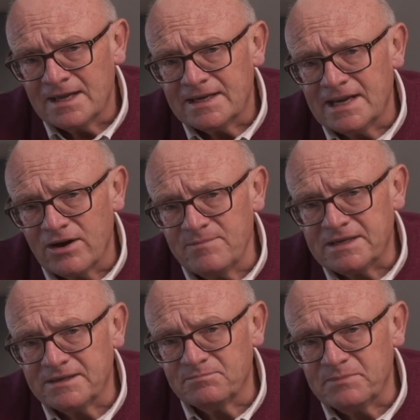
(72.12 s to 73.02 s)
Now, I meet
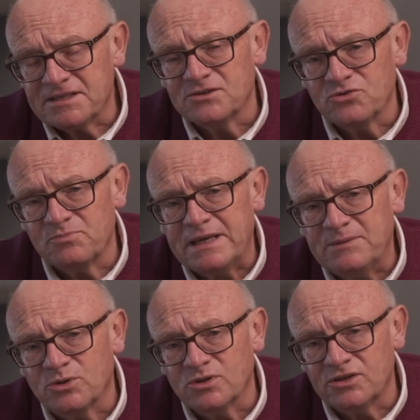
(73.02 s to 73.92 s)
a, meet a lot of
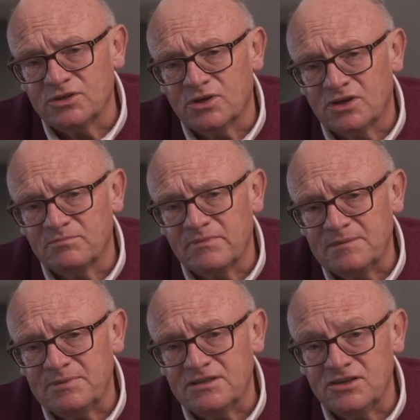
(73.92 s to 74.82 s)
people who are
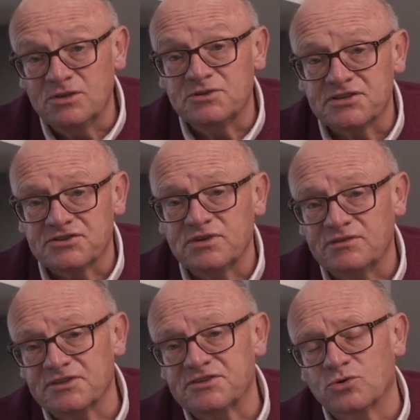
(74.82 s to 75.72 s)
maybe new to street
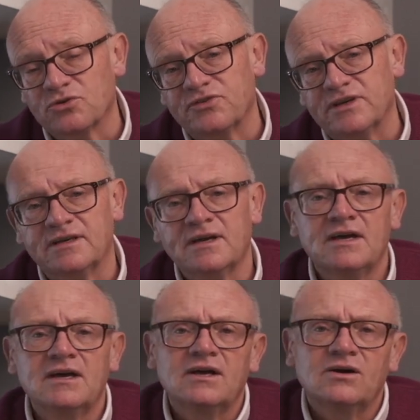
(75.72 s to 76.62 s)
photography
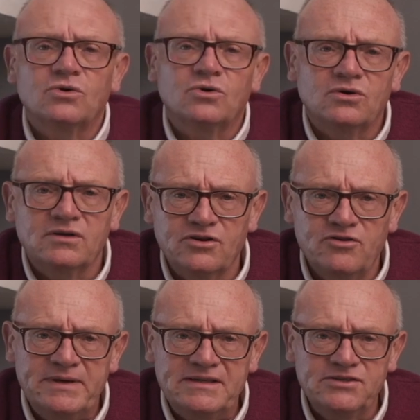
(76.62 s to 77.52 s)
or who have
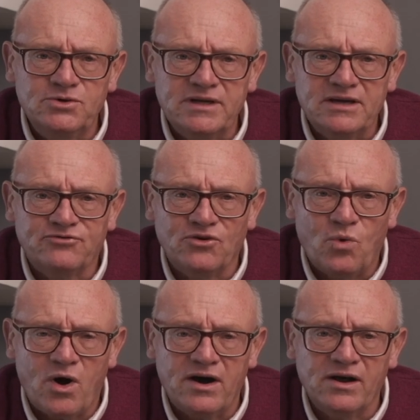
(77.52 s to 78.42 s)
been doing it for a
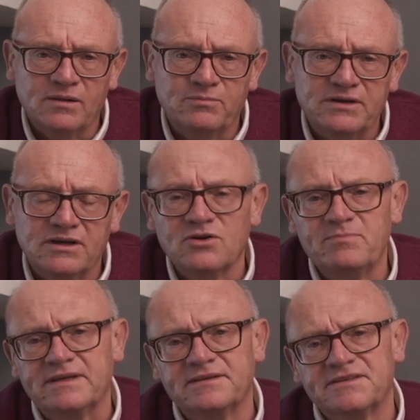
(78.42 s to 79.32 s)
while but are a
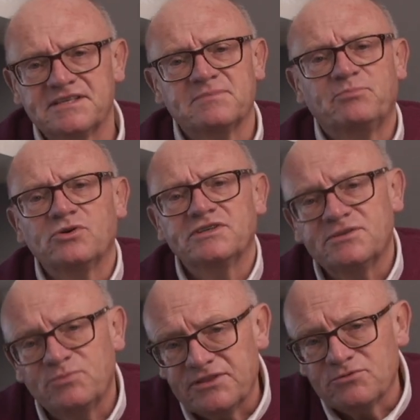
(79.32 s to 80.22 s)
bit
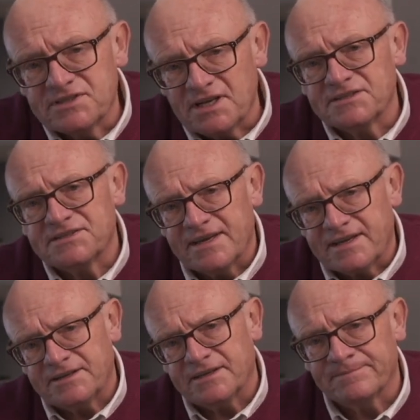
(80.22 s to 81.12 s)
disappointed with the results they're
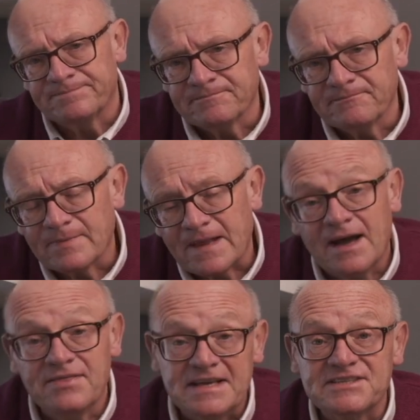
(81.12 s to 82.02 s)
getting.
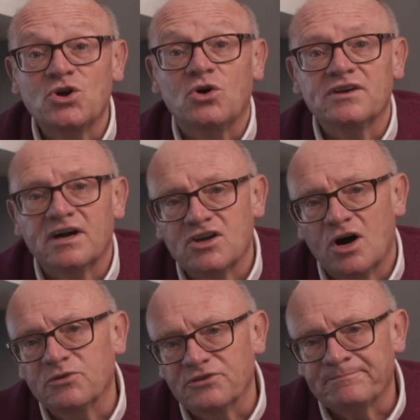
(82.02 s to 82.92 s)
And that's not
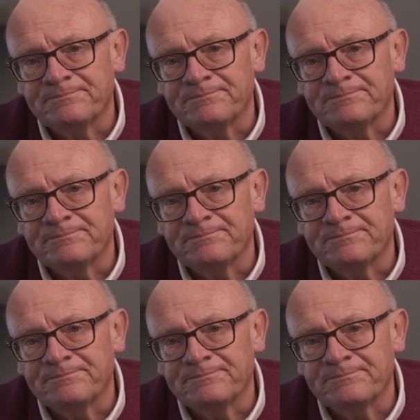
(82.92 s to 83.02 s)
uncommon.